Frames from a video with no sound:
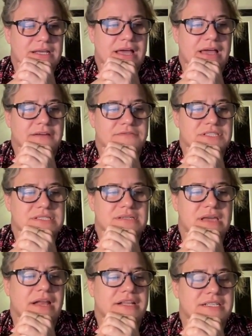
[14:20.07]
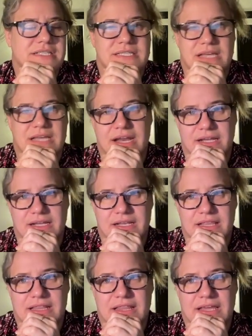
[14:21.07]
I've just kind of decided
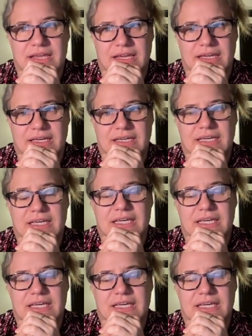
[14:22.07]
that like